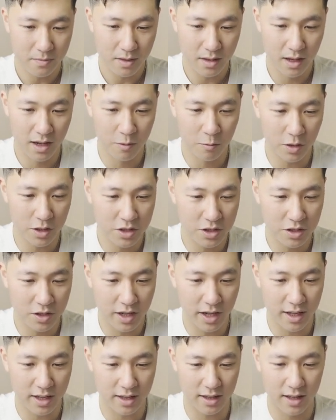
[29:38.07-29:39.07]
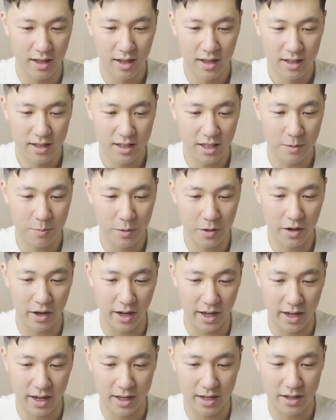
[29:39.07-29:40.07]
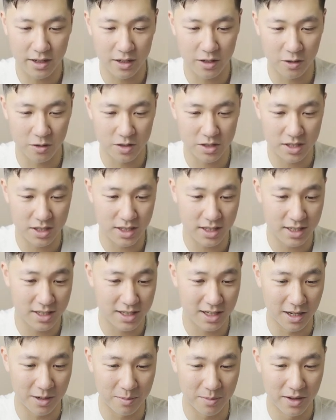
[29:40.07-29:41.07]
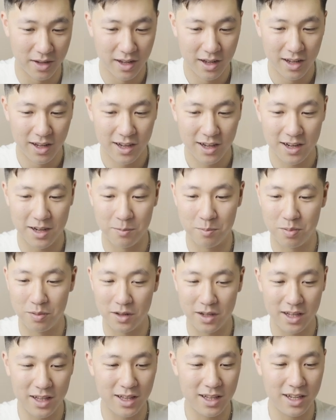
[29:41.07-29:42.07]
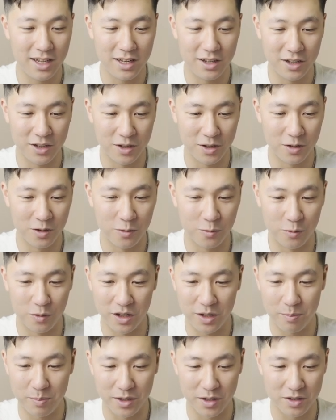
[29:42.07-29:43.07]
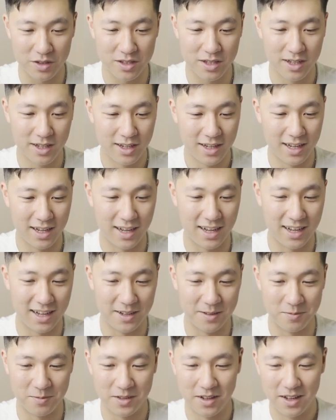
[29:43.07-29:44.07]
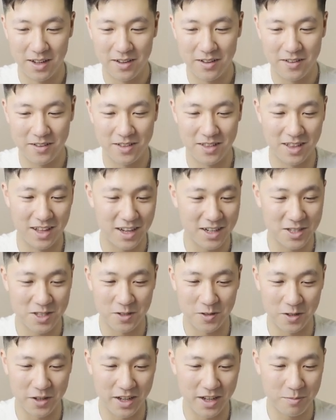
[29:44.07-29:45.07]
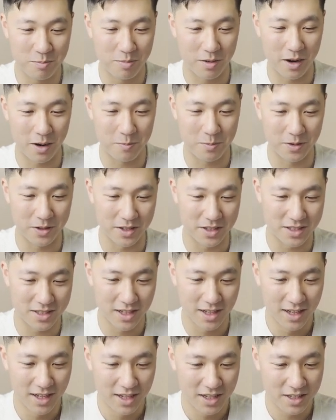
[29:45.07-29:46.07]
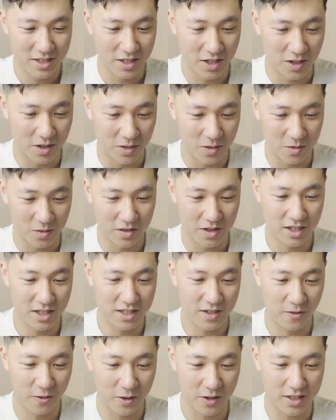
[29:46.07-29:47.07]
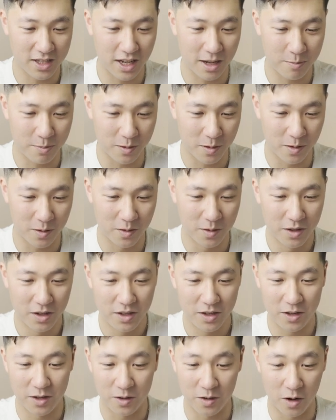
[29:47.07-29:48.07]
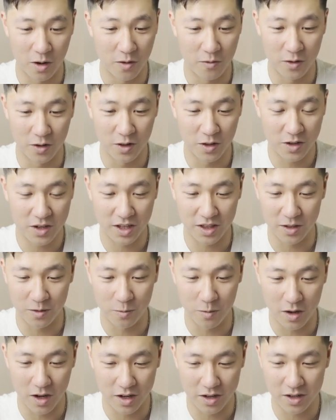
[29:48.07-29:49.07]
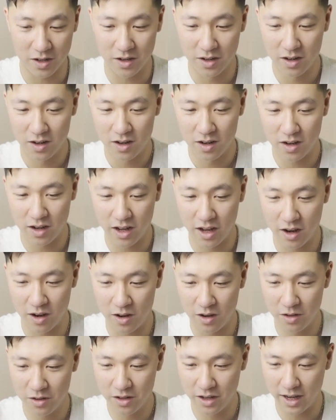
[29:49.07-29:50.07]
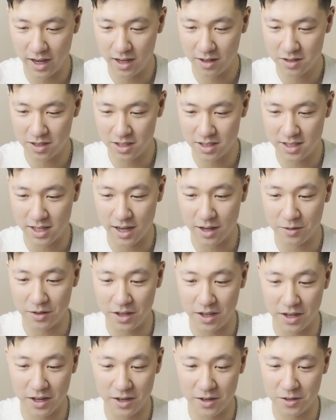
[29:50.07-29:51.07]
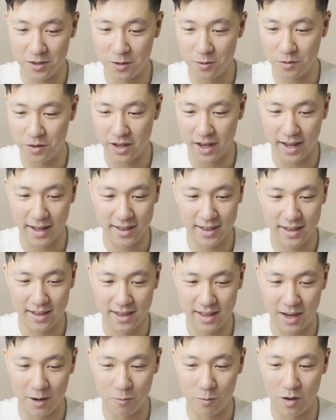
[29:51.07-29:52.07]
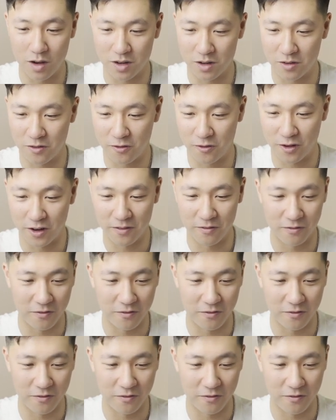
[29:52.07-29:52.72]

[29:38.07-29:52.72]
And once you get deeper in, you'll see some completely new rebuilt luxury properties. So this, for example, you're overlooking the water. all the houses down here, you get that waterfront